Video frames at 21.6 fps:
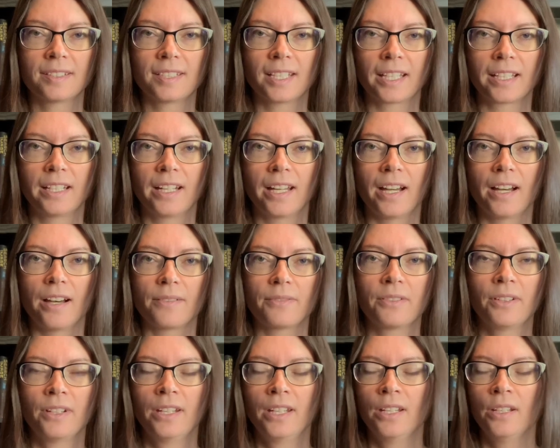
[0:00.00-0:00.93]
second half.
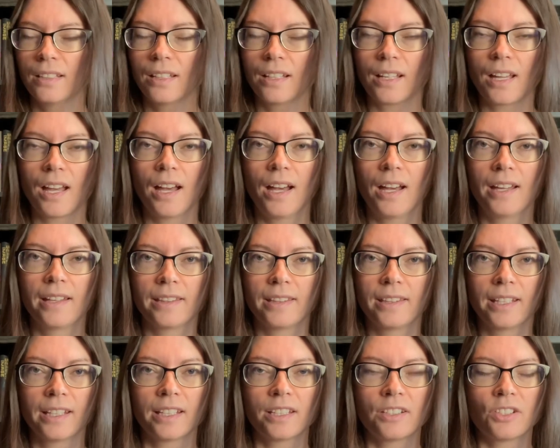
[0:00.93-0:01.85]
I
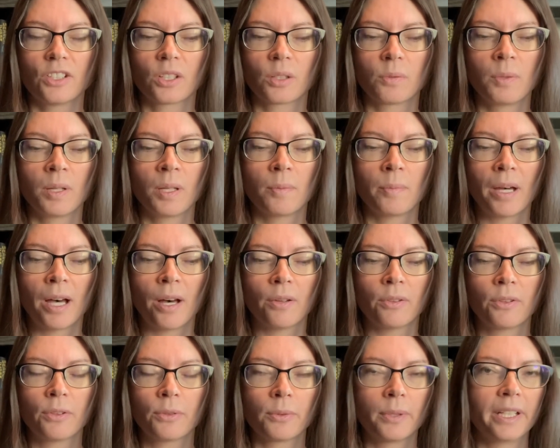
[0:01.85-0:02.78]
think it took me
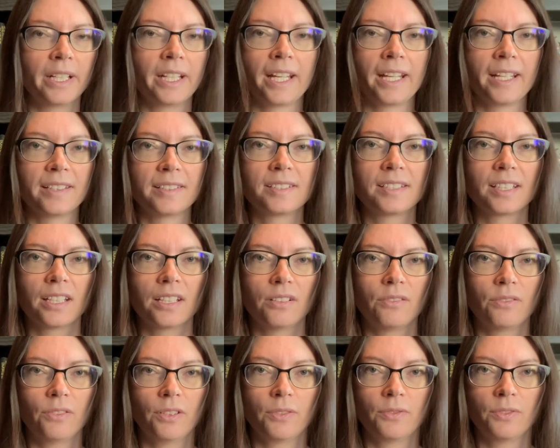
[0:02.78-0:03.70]
about 3 days to
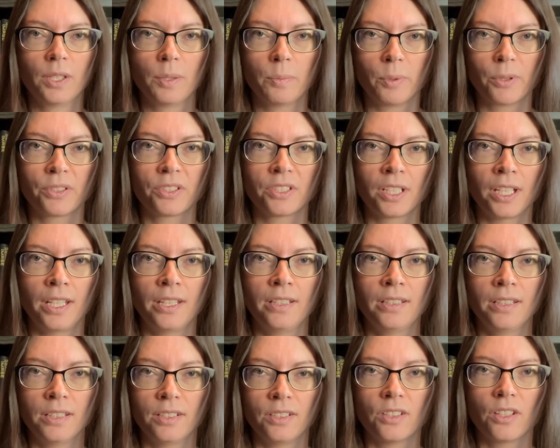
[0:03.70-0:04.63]
get 50%
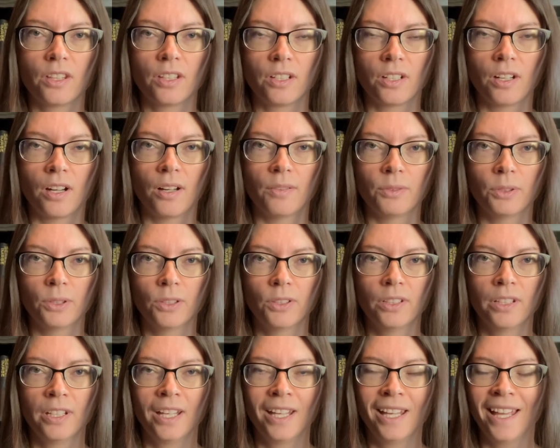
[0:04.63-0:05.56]
into the
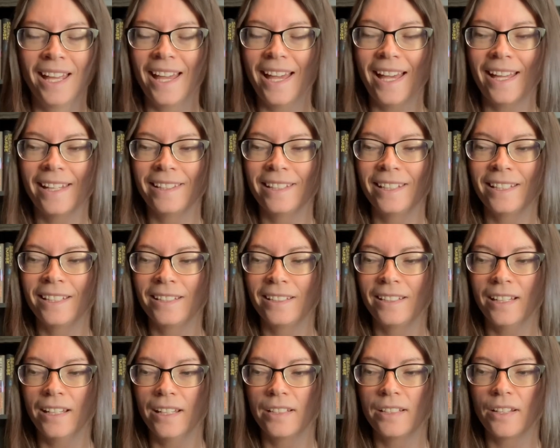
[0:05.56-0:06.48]
novel, and
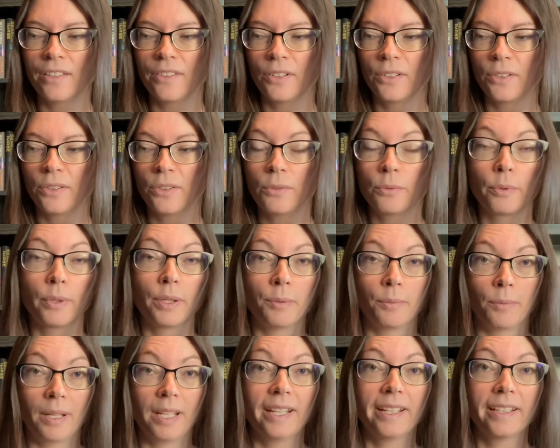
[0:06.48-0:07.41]
then another 3
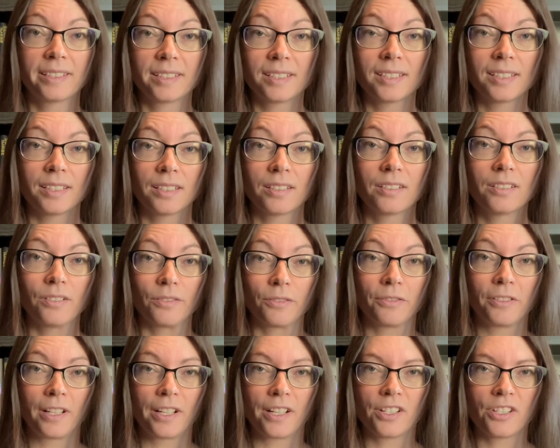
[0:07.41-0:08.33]
weeks to
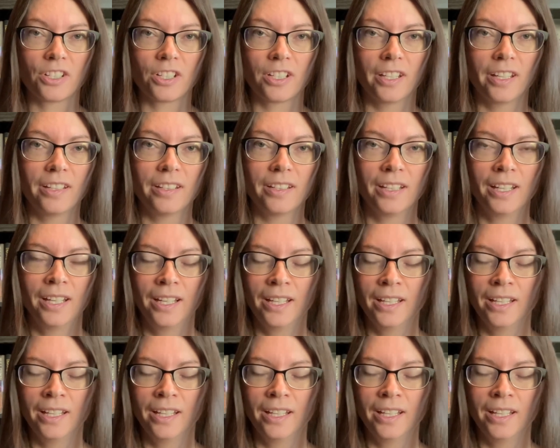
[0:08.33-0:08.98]
finish it.